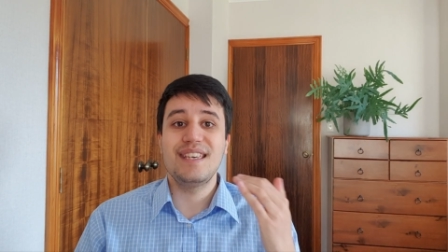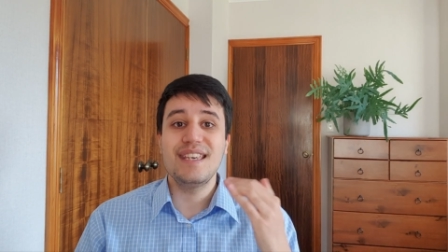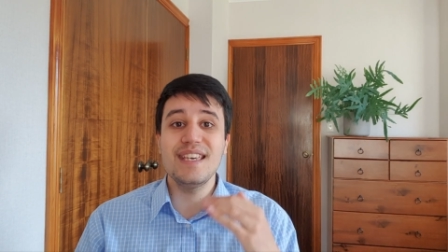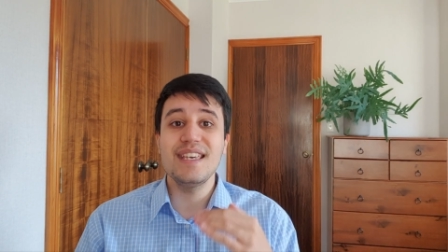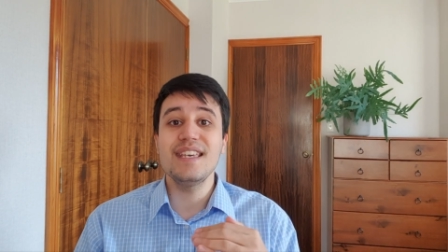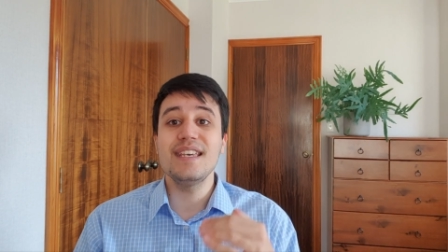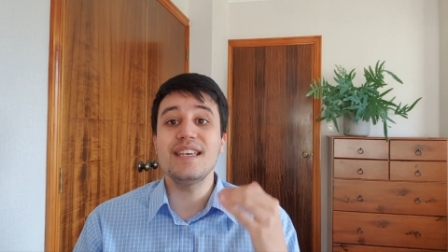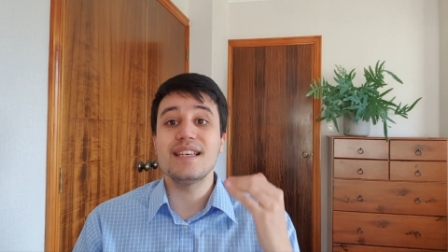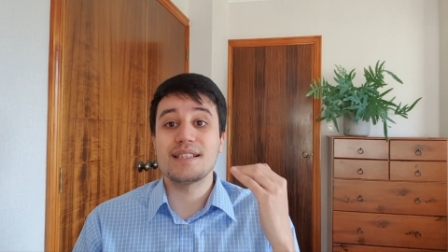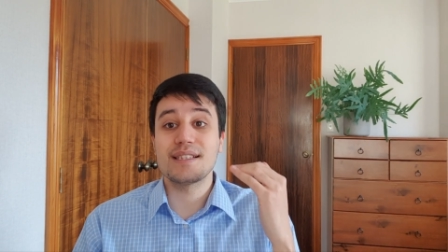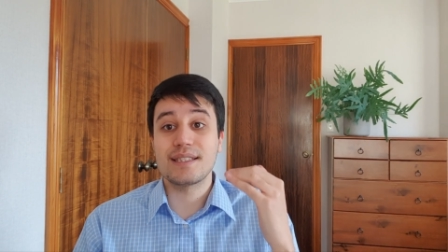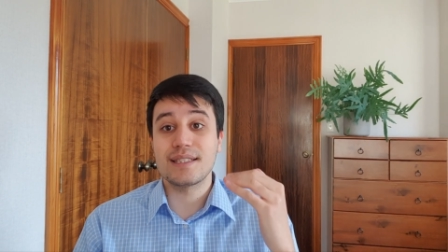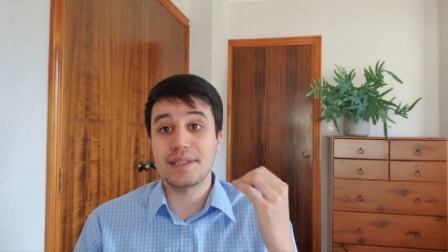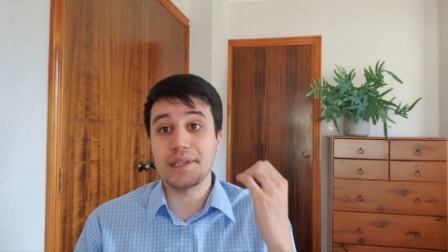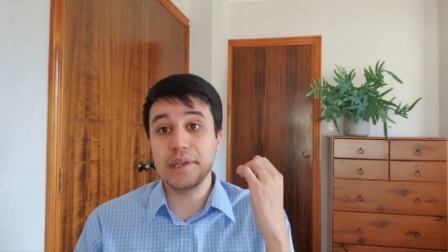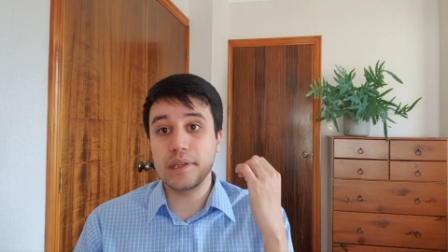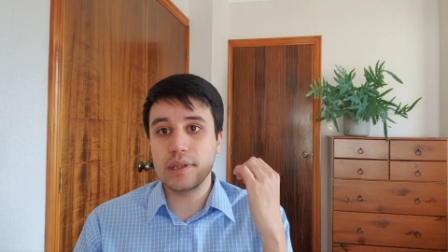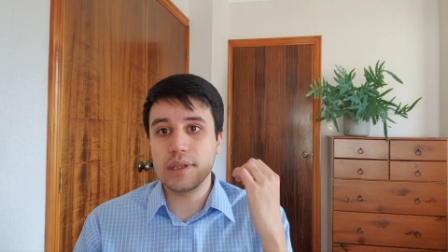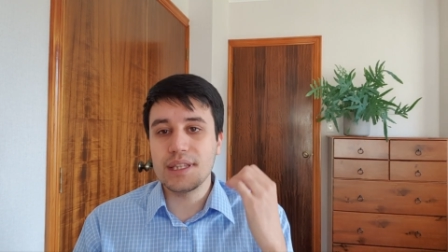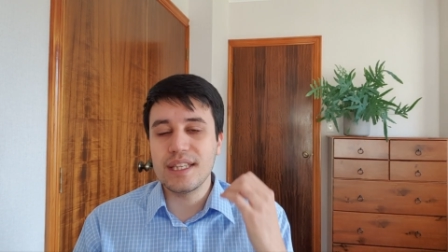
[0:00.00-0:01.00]
he
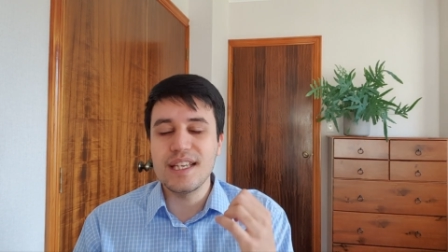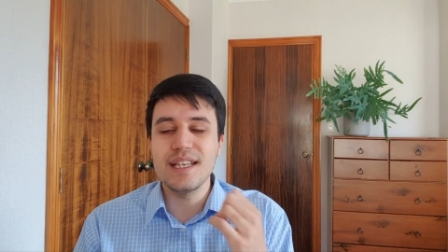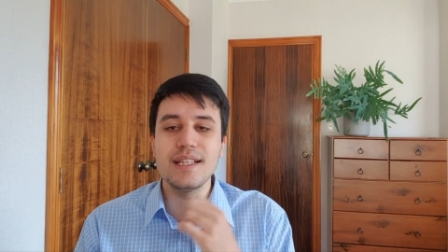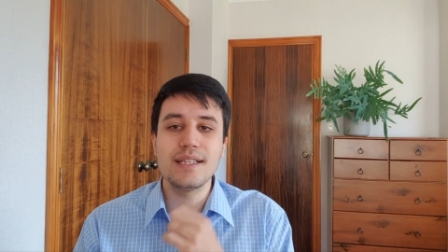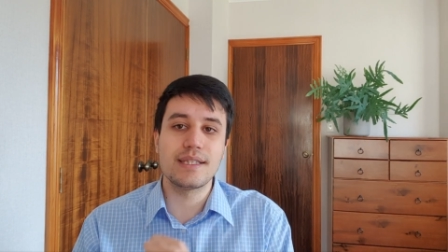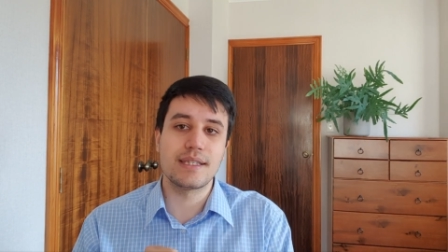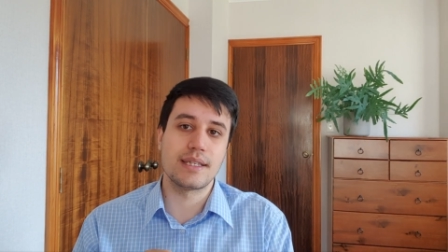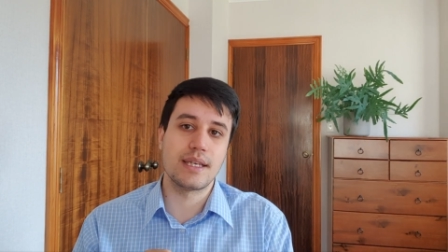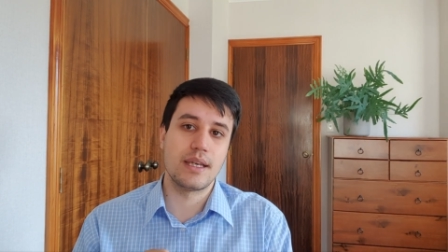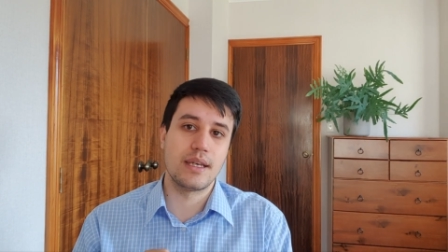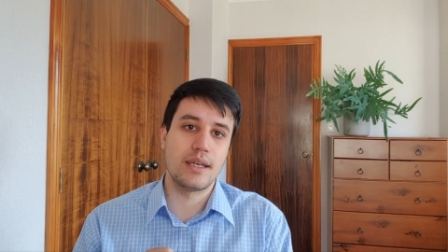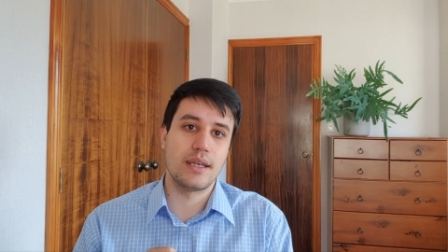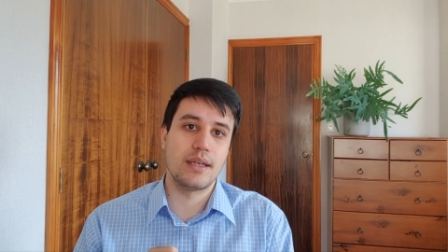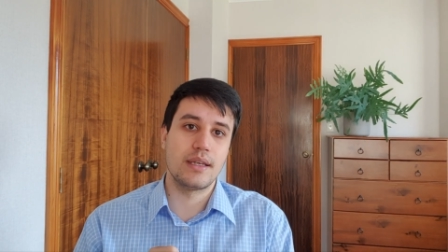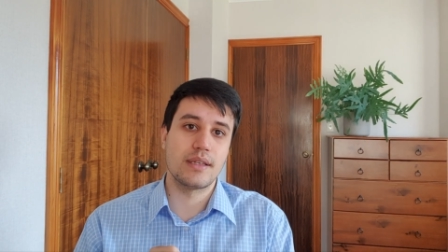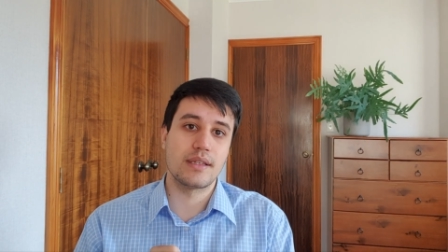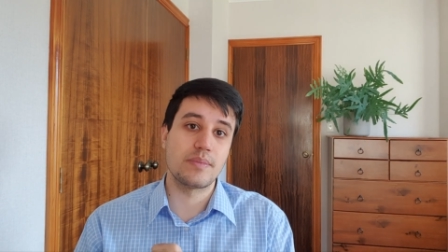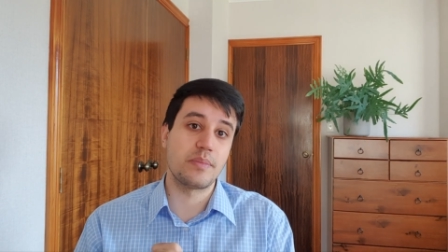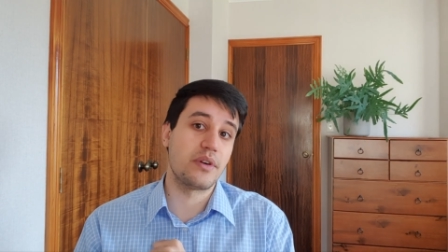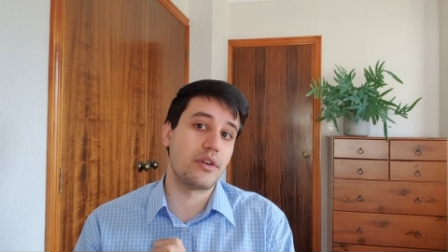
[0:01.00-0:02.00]
still needs
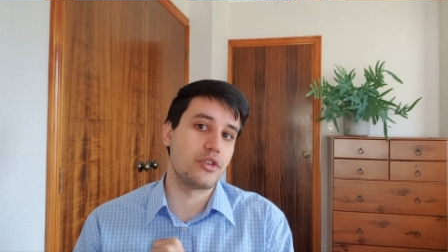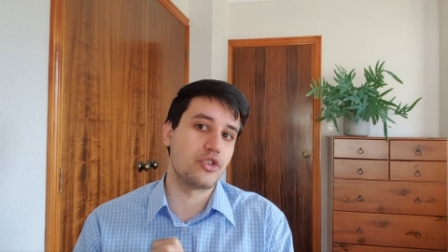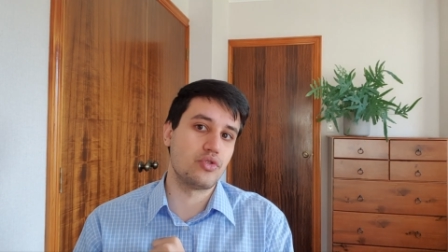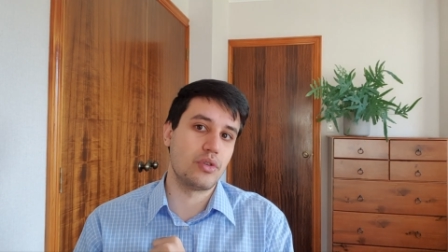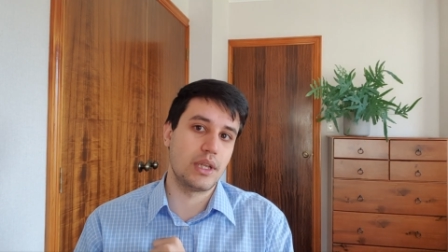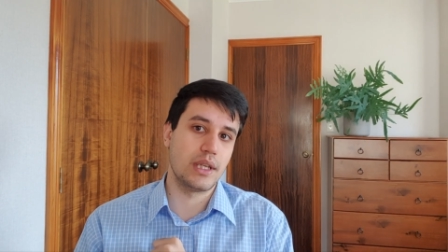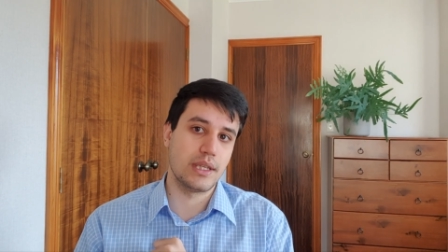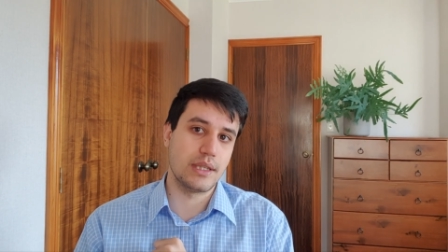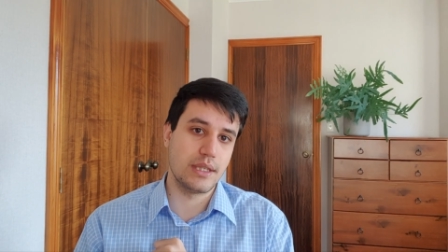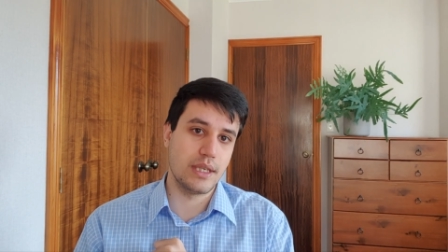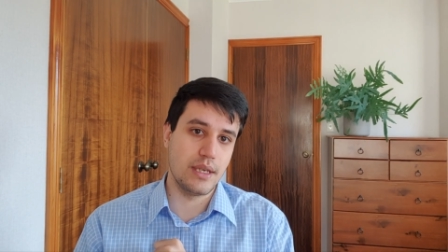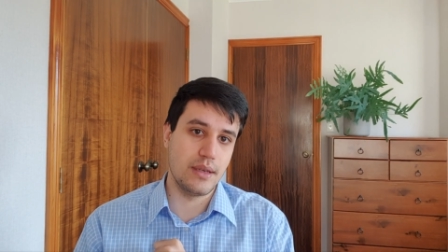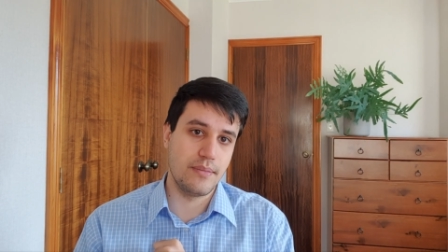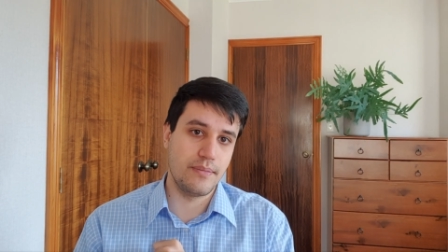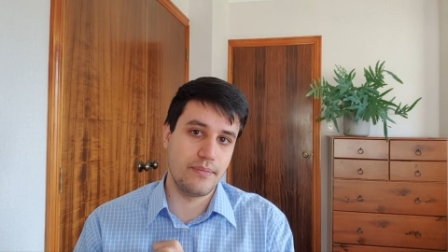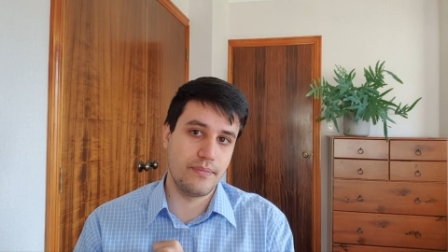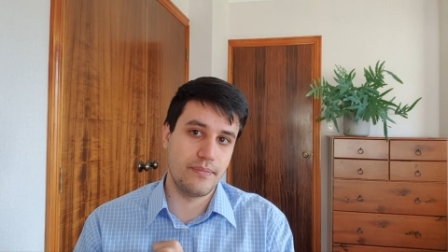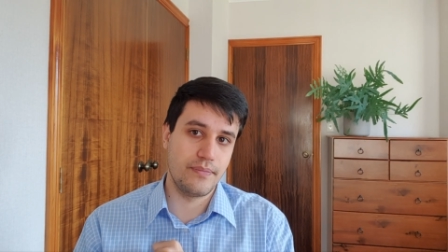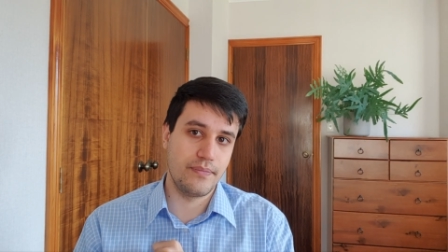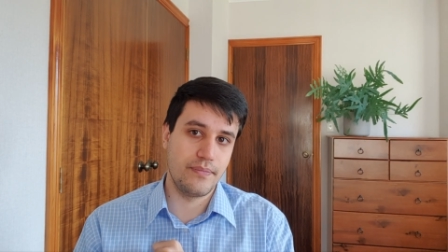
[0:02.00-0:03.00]

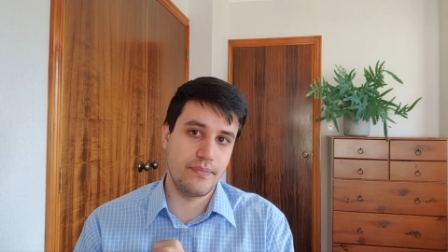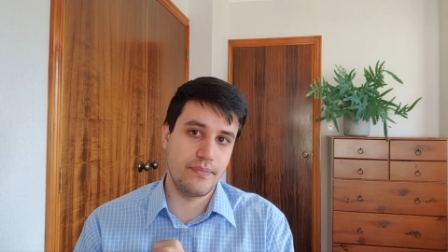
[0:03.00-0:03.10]
spirituality.